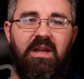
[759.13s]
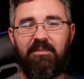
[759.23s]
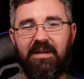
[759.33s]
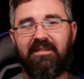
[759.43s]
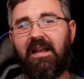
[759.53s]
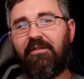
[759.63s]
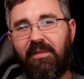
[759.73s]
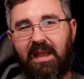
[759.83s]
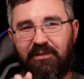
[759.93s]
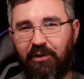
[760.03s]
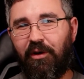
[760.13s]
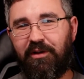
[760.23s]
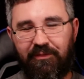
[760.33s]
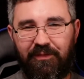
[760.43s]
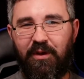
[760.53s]
But aside from that
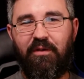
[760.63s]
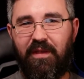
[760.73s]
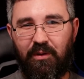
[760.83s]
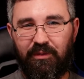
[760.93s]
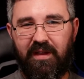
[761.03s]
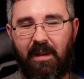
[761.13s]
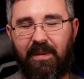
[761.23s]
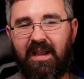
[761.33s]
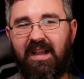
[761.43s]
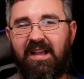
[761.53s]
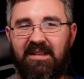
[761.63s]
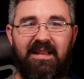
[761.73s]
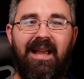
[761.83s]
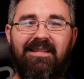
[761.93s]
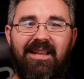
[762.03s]
dark view of that whole topic, the
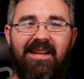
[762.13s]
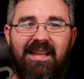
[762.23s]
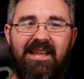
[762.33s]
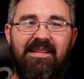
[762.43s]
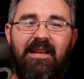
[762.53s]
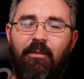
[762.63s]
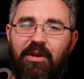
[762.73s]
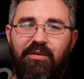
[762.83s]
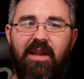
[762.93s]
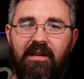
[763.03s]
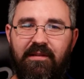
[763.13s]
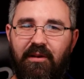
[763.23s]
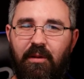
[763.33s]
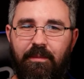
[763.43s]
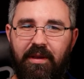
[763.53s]
light side is that when you take
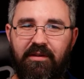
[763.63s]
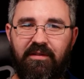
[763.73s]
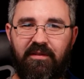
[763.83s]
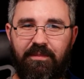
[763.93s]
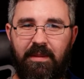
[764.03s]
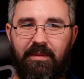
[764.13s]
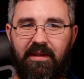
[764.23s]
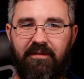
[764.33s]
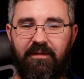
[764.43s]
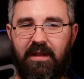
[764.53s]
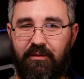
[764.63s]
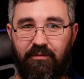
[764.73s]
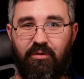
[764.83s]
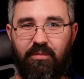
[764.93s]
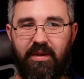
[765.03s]
solo pictures of people at a
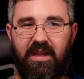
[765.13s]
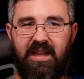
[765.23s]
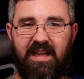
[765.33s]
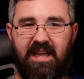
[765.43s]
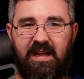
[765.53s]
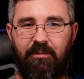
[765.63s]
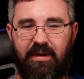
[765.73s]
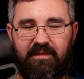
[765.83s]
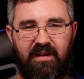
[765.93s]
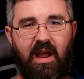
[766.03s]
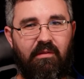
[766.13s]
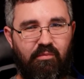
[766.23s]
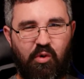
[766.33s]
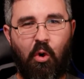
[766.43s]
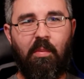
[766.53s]
group, when it's not
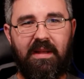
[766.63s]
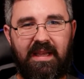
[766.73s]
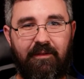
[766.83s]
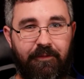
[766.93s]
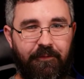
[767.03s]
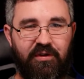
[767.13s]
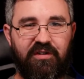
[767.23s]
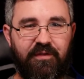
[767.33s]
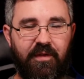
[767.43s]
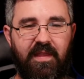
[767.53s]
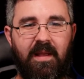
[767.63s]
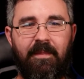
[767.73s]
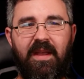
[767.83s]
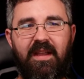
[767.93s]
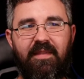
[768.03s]
normally just for
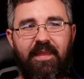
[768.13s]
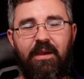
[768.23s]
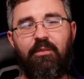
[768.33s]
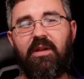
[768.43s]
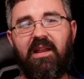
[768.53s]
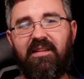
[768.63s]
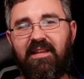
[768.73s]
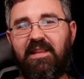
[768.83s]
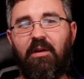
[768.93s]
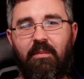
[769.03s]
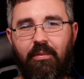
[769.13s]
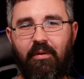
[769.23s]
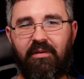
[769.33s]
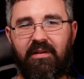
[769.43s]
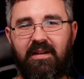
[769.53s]
them, they realize that they're
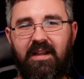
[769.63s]
important.